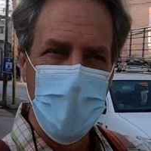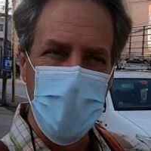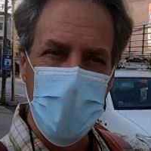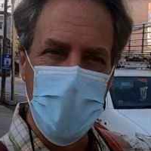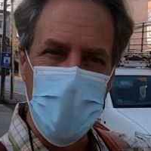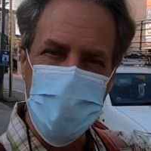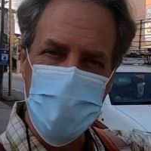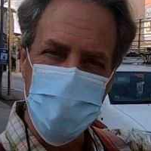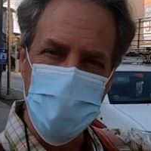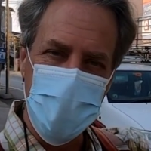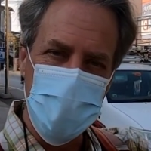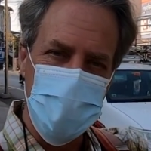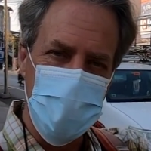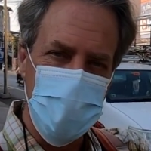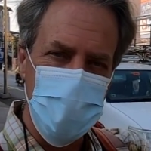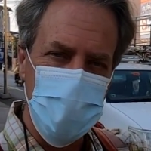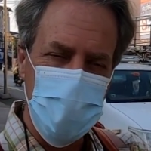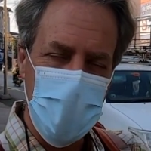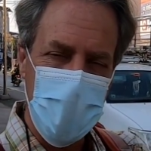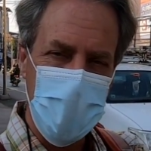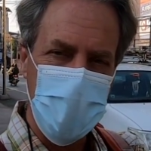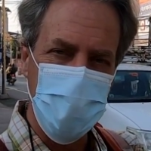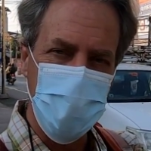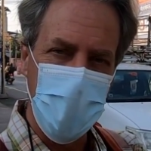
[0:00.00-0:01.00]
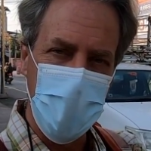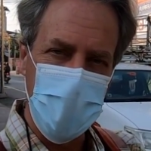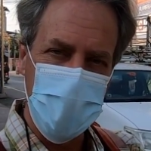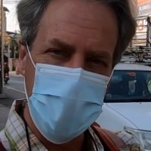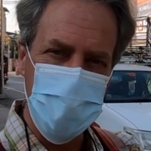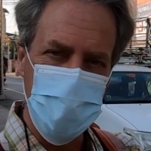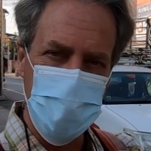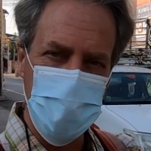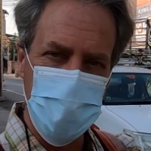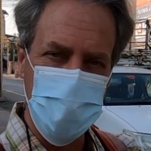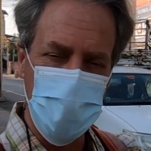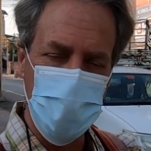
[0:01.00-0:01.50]
it has a bunch of check
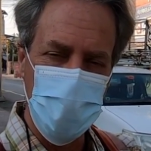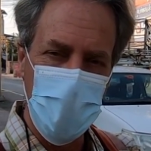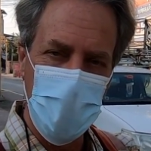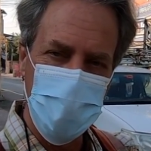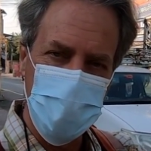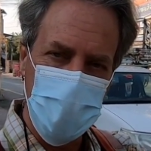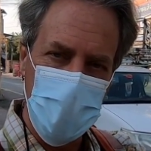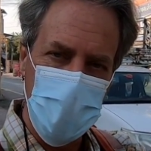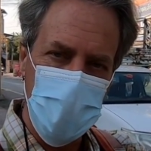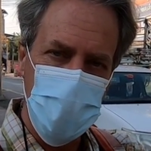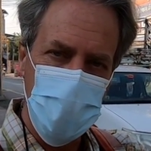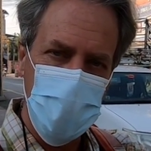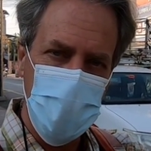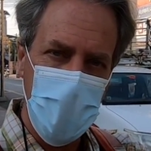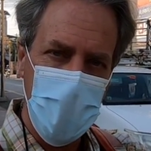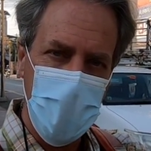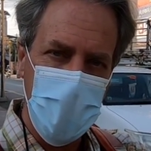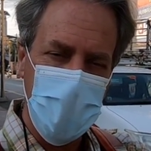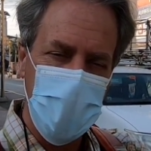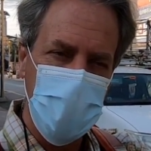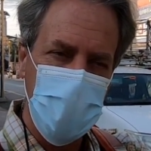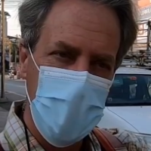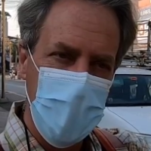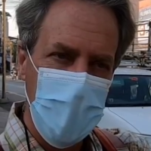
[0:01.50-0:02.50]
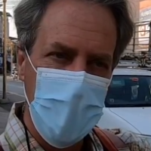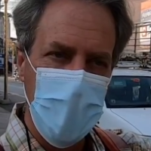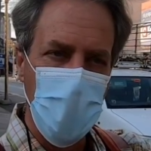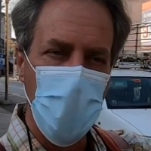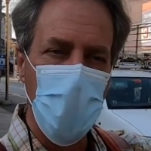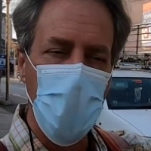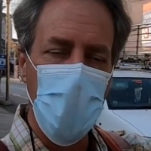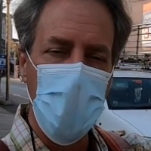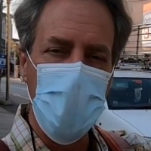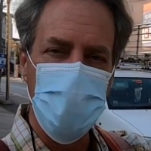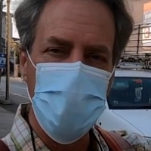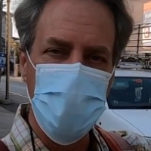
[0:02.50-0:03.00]
boxes, and you have to check
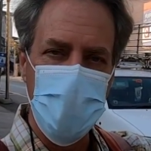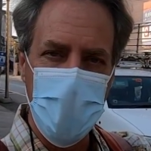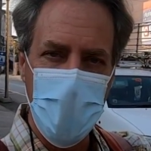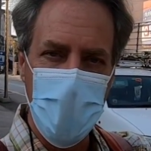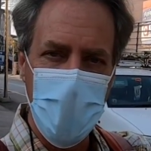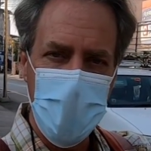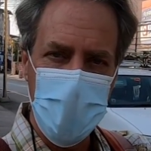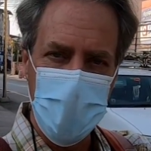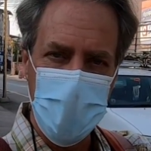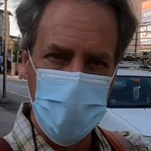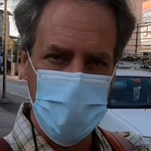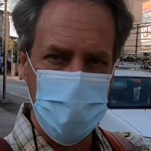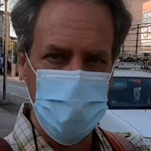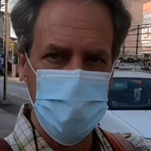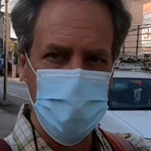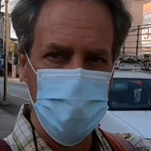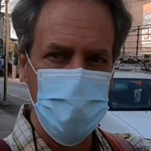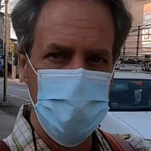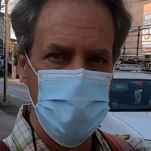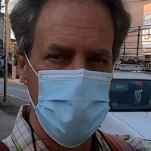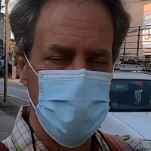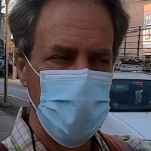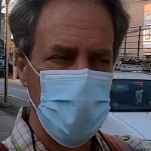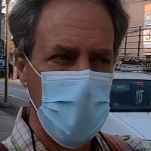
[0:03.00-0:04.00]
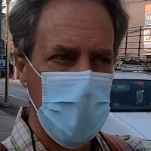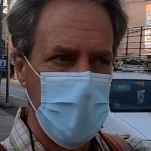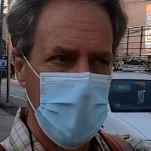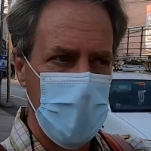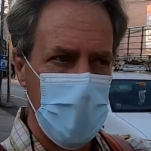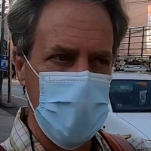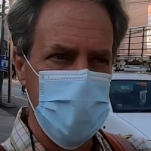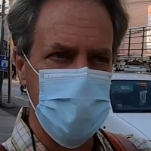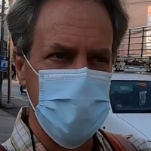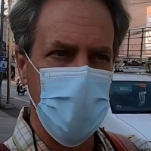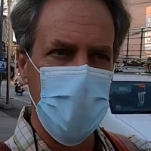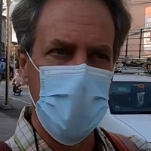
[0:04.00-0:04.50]
one of the items
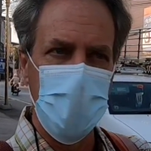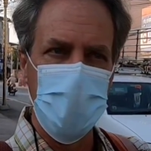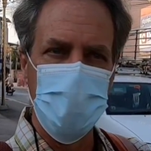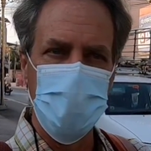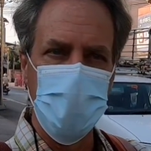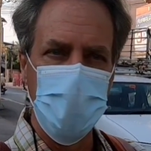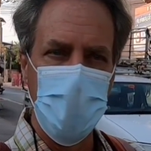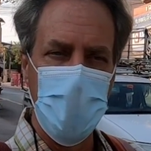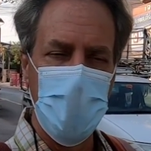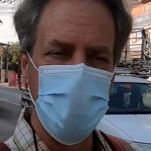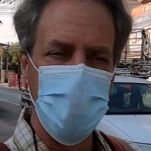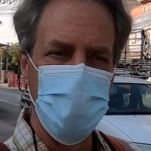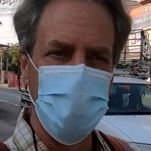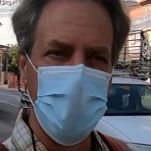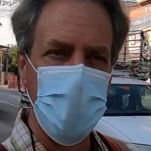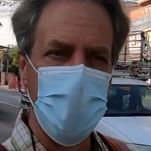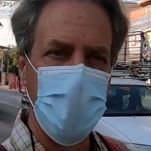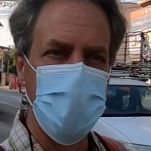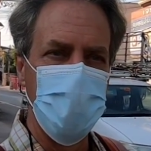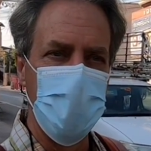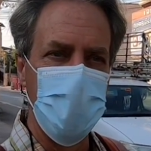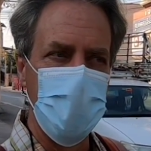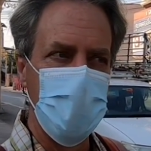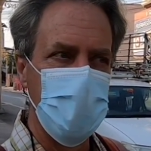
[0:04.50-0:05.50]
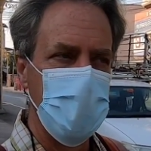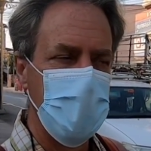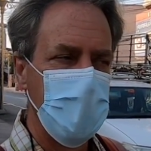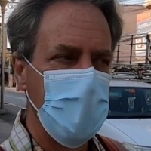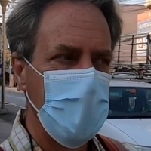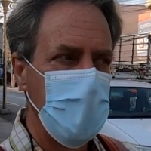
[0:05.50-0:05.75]
as part of your affidavit.